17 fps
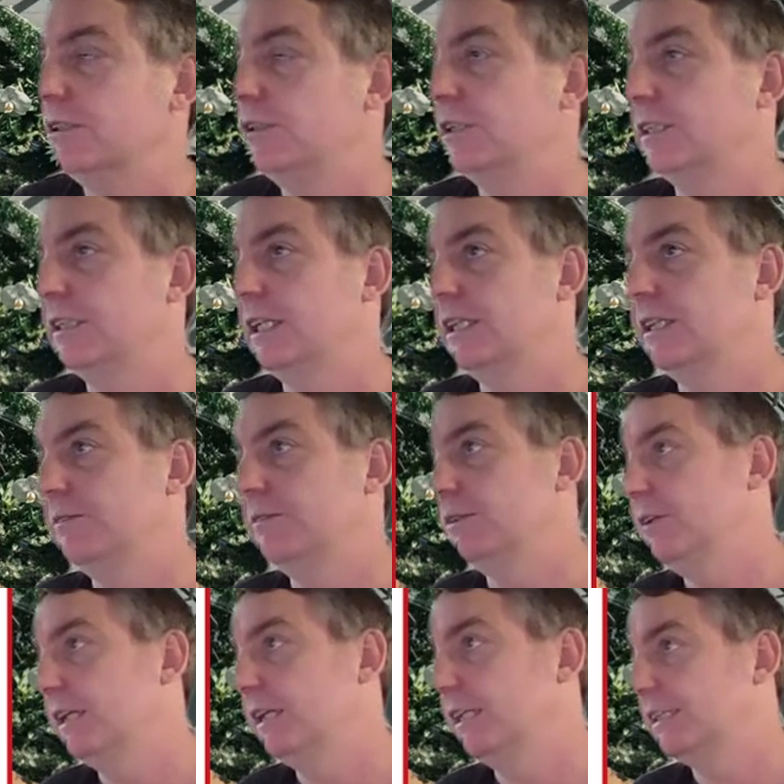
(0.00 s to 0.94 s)
You can send them
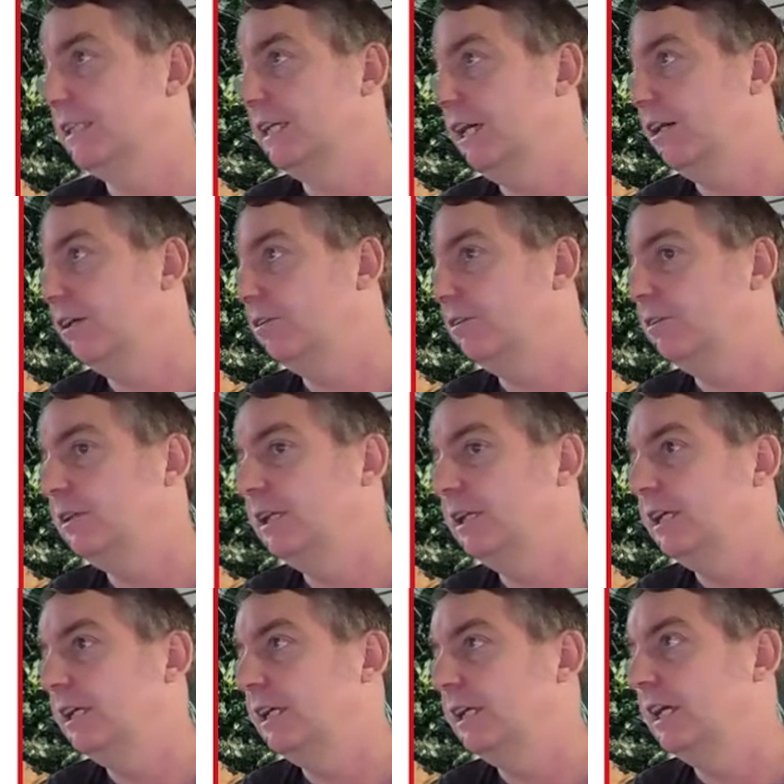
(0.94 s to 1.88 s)
to Excel,
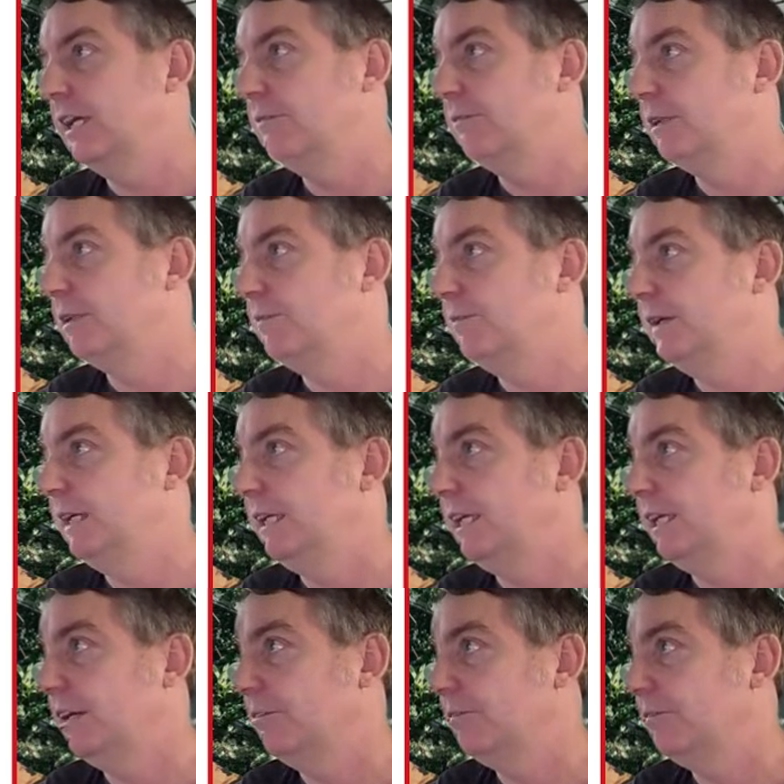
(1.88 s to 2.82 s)
and with the
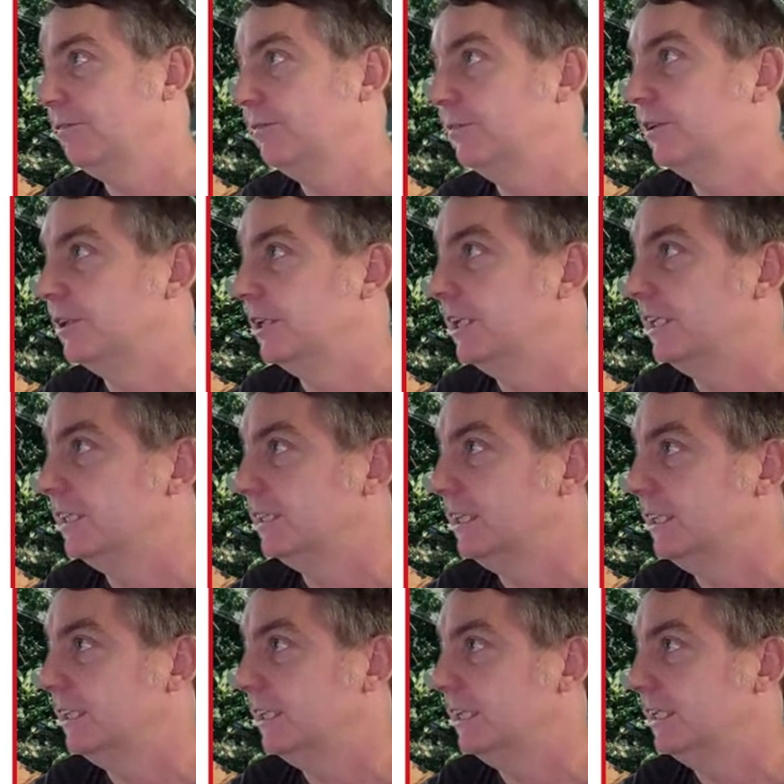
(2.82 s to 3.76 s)
PDF, you can
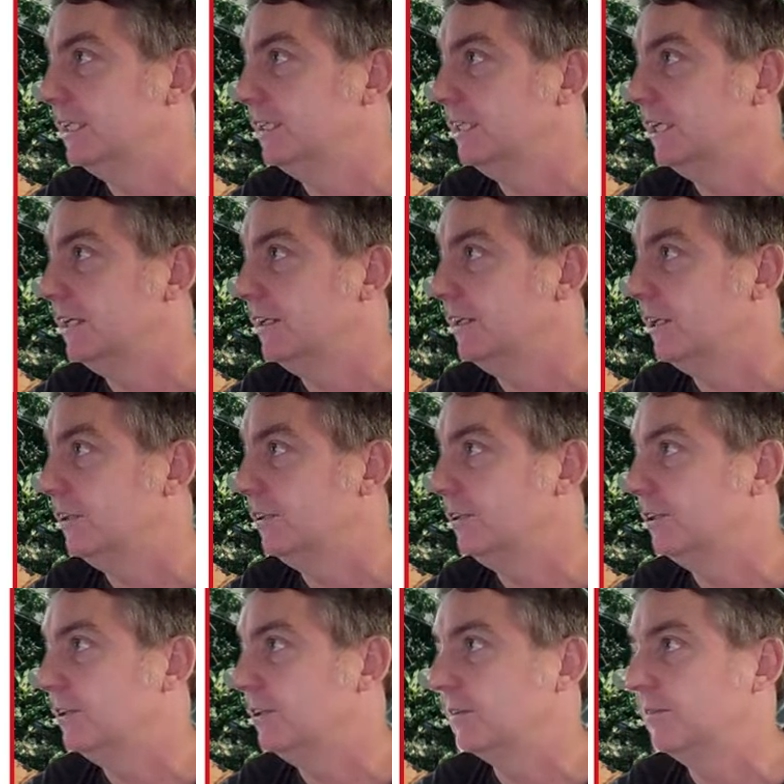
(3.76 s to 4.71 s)
easily download
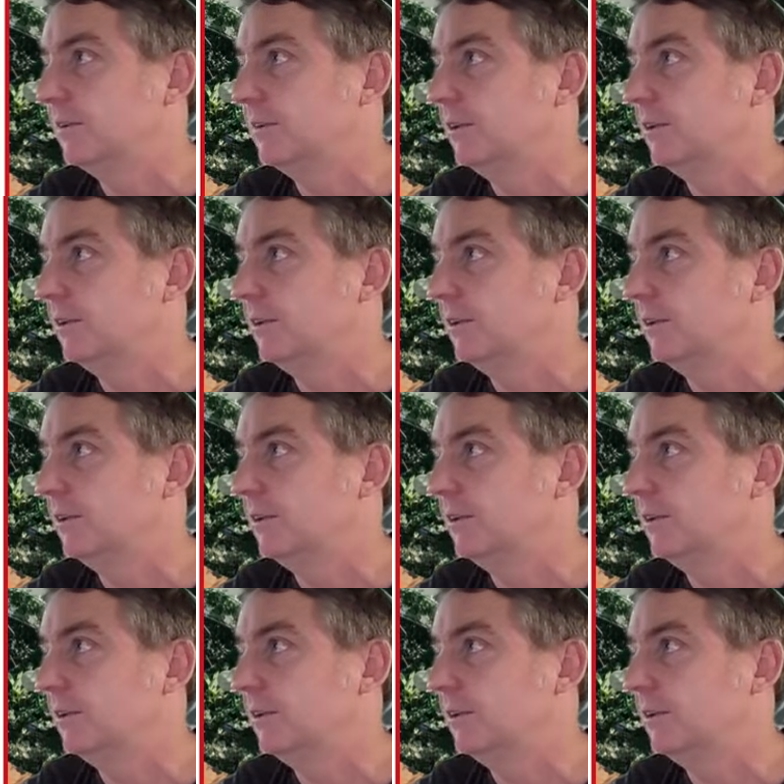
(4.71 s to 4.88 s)
to your